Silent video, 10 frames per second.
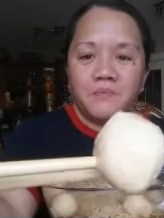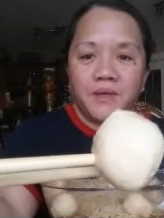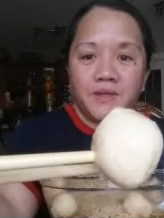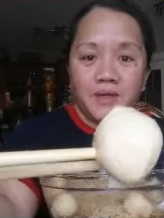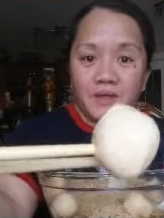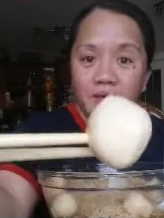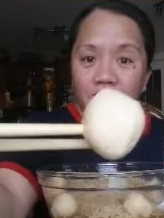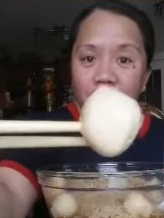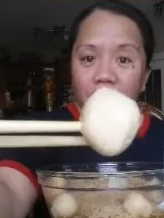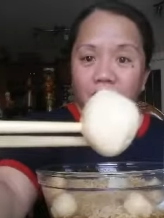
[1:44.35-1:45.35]
But
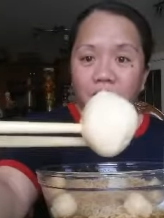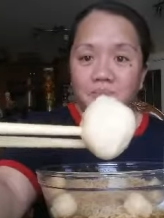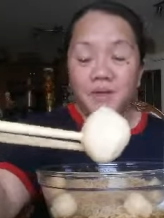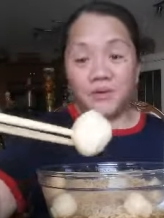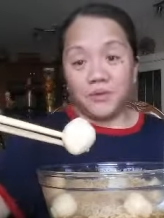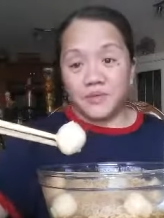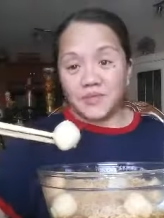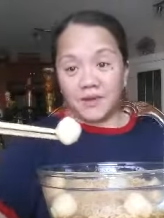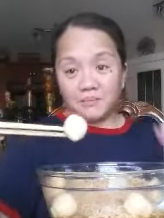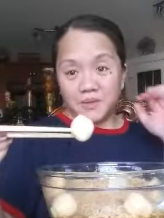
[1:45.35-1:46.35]
anyhow, um, I
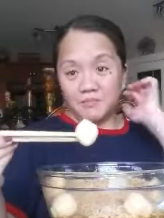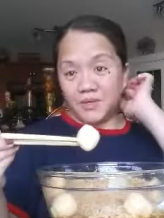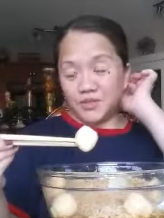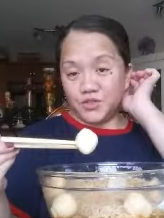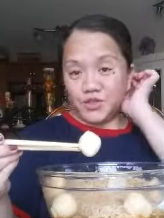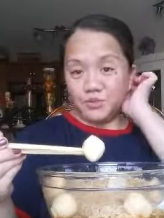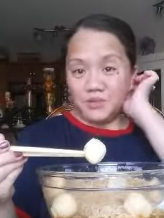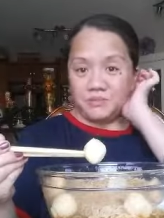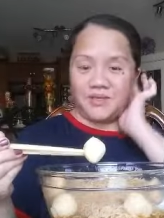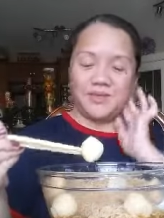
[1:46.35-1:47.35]
always have my Benadryl
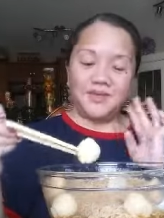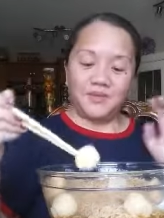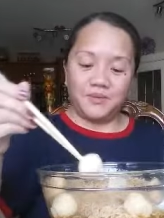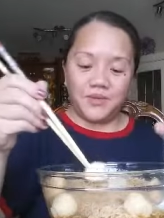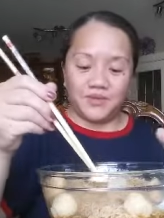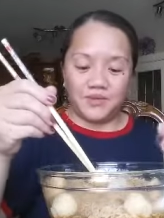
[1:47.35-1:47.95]
with me anyway,